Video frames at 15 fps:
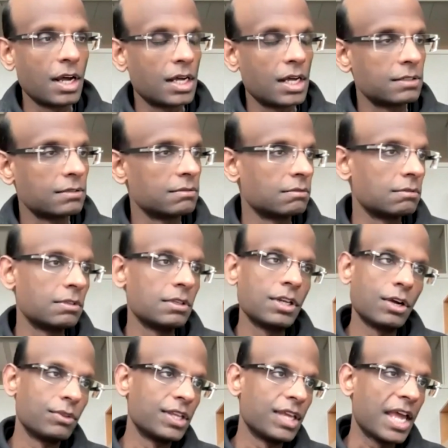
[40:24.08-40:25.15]
on,
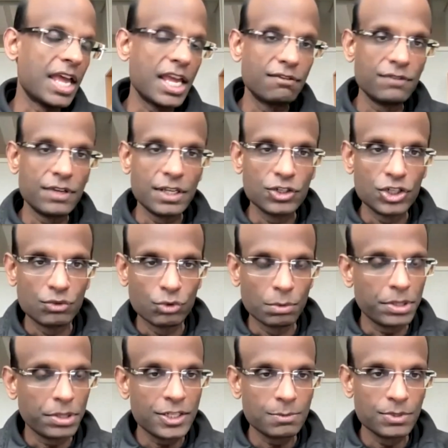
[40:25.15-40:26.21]
the AAV gene
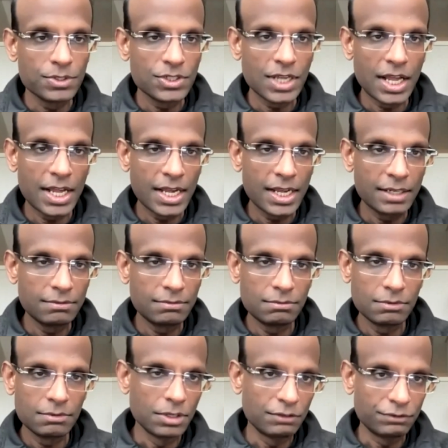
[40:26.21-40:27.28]
replacement side,
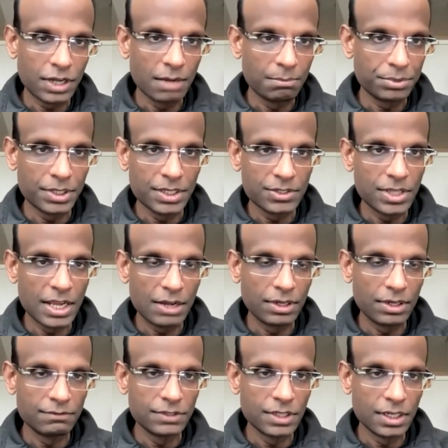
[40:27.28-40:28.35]
there are enough companies now
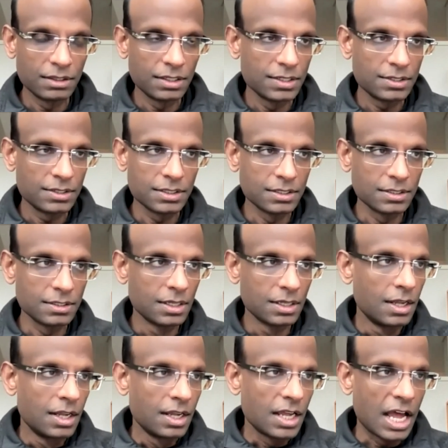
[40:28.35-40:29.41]
that have done this and
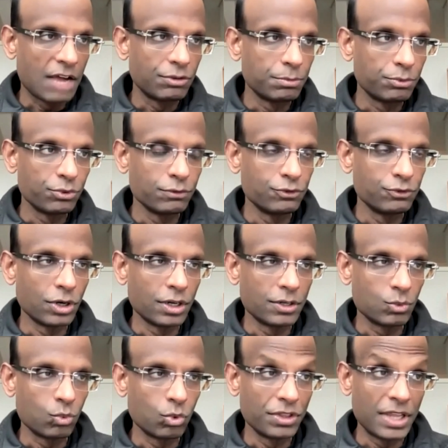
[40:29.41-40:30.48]
have approved
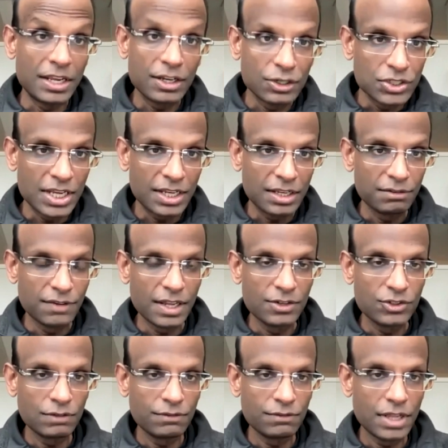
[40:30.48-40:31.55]
drugs where they could take
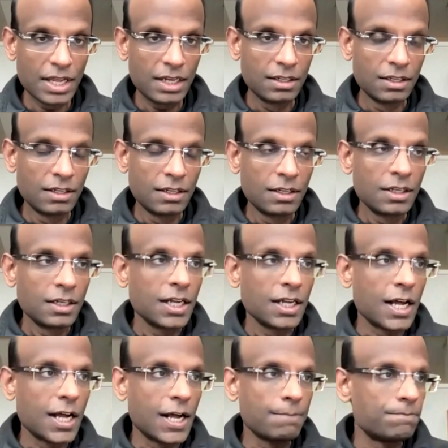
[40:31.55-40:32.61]
advantage of that.
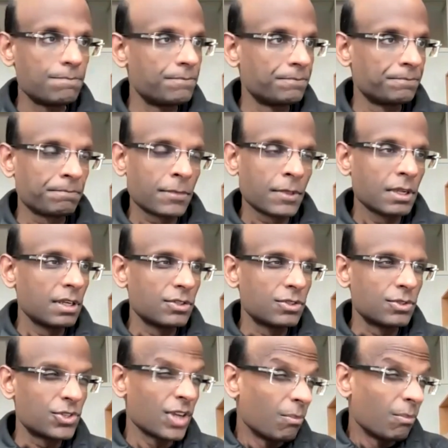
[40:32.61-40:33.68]
Is
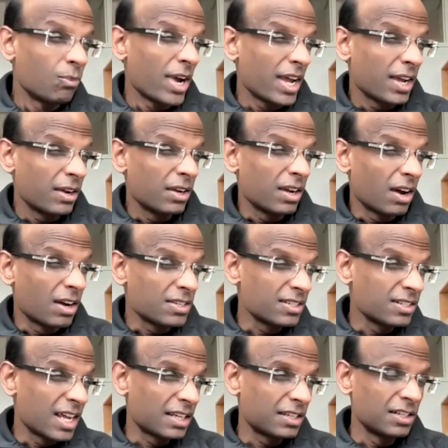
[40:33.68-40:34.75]
there some way
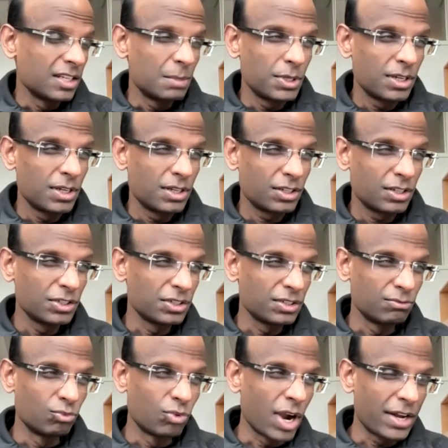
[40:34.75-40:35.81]
us in academia
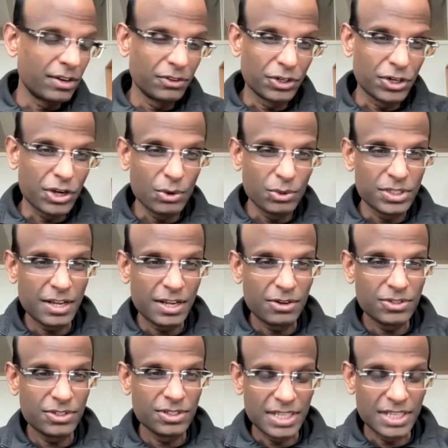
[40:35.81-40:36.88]
could ride on their
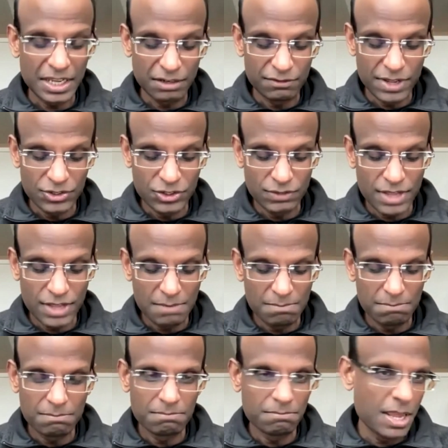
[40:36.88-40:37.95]
coattails and take advantage of
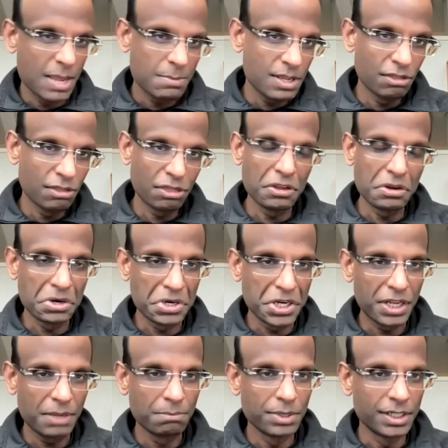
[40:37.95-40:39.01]
that? Maybe in
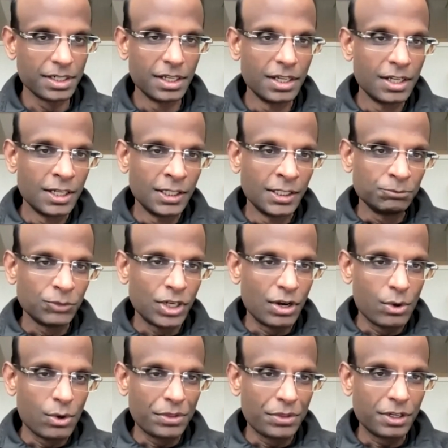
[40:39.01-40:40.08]
theory, but
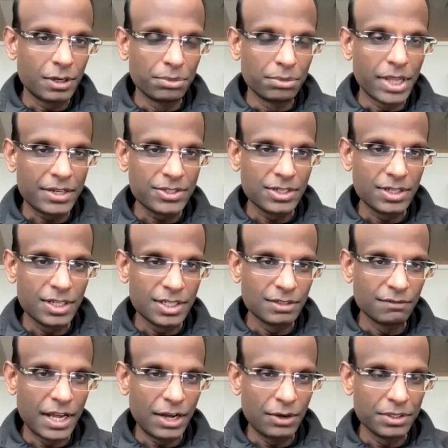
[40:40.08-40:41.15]
knowing the complexities
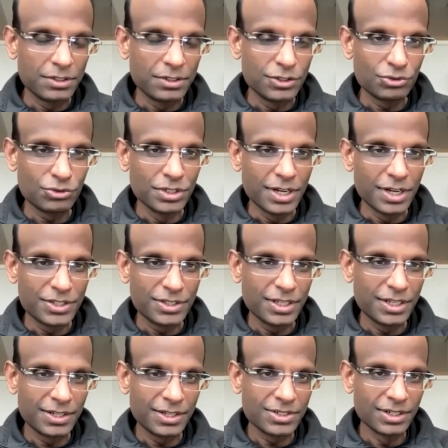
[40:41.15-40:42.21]
of how industry does
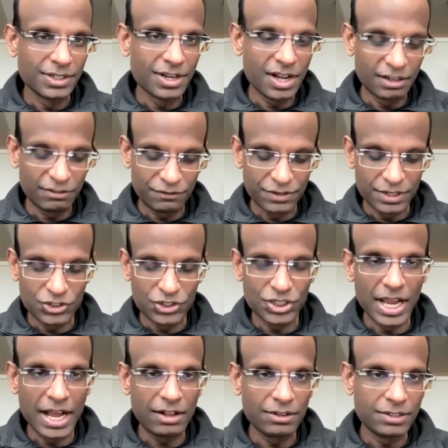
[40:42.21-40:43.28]
things and
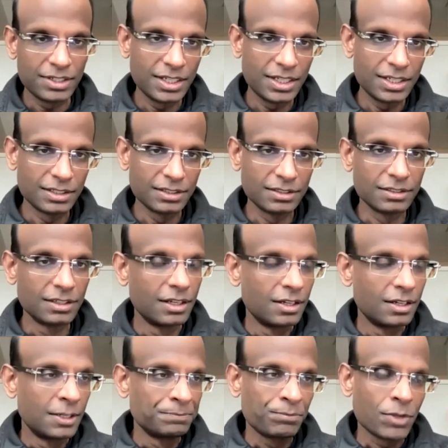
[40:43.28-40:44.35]
confidentiality and
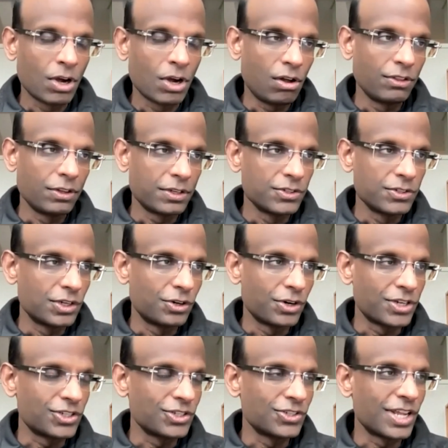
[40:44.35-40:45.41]
all the
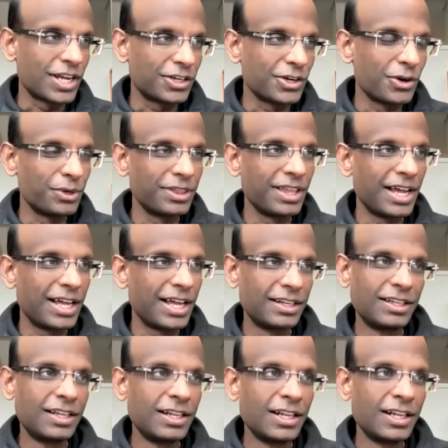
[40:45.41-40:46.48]
considerations that go with
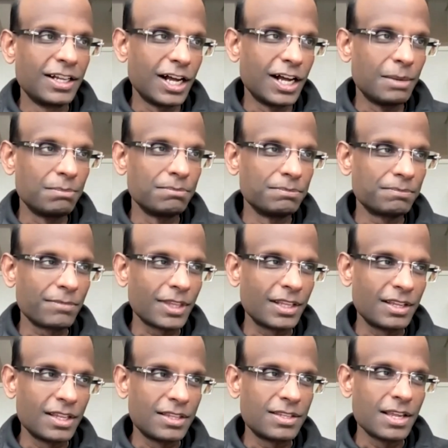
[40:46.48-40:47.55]
that,
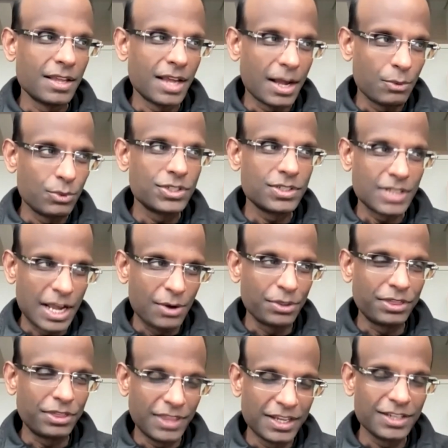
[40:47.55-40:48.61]
I would
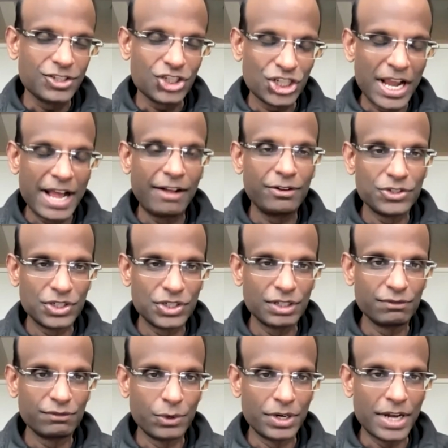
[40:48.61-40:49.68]
think it
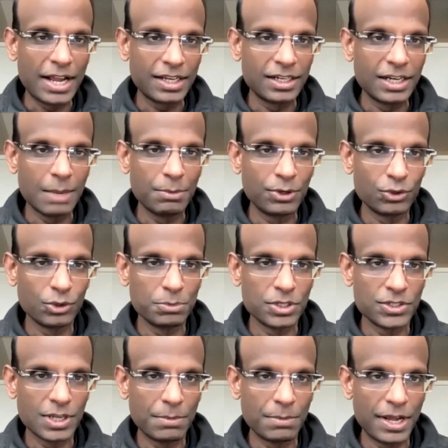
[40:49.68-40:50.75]
challenging for an academic group
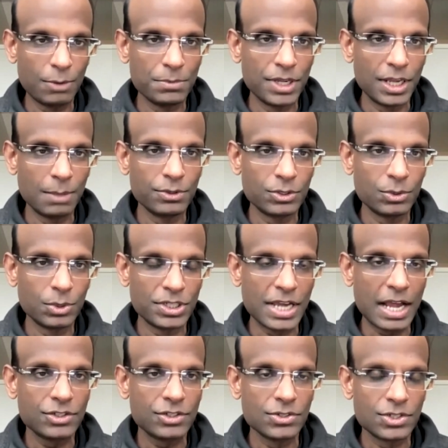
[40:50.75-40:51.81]
to somehow be able to
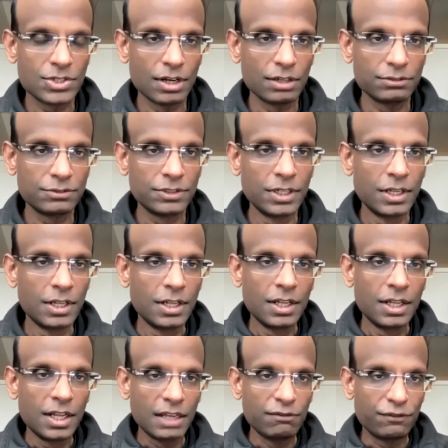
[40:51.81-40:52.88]
attach itself
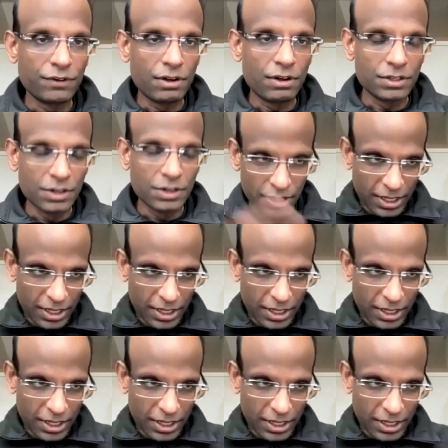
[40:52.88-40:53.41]
and fall,